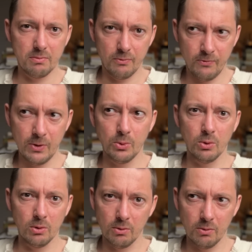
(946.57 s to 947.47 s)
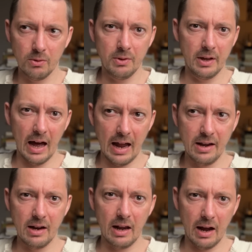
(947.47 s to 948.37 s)
fuel the
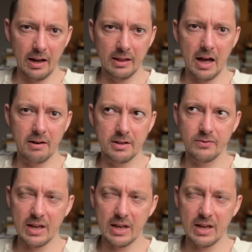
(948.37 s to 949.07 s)
underlying narratives.